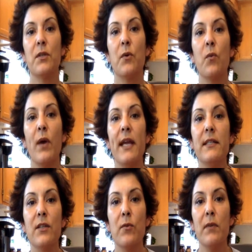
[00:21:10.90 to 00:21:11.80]
Wait
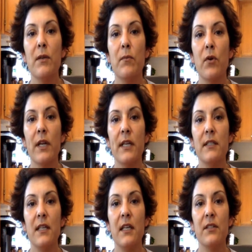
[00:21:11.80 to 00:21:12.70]
till mid-morning
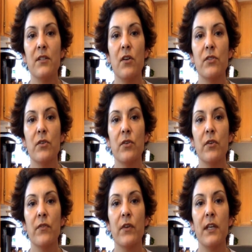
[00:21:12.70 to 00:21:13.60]
to eat is also
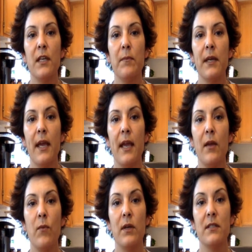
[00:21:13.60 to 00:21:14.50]
good for keeping
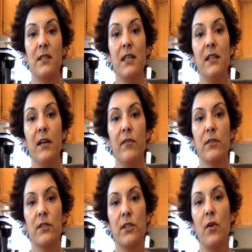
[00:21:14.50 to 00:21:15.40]
A1C
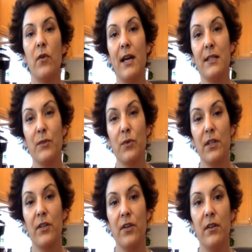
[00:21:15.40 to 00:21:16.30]
levels low. That's
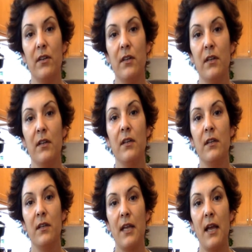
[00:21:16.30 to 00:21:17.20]
really good.
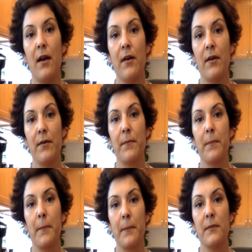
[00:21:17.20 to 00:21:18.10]
Yeah.
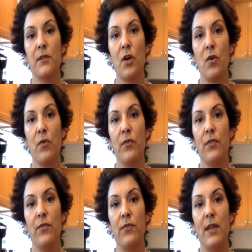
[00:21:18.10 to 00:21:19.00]
So
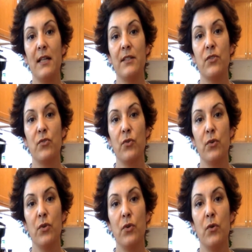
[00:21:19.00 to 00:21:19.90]
that's
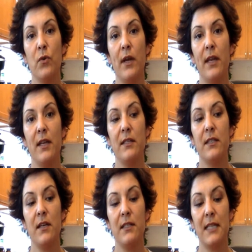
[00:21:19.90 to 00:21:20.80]
true, and it
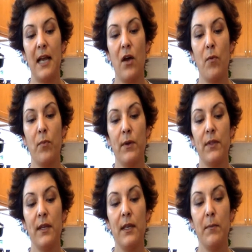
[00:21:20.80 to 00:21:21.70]
does help with
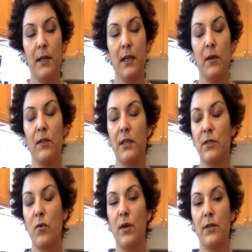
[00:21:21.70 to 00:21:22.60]
anybody
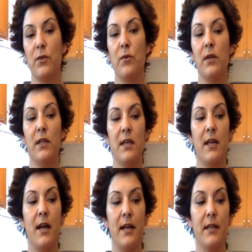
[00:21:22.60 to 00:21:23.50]
that's going through any
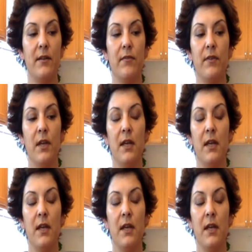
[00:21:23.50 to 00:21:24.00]
kind of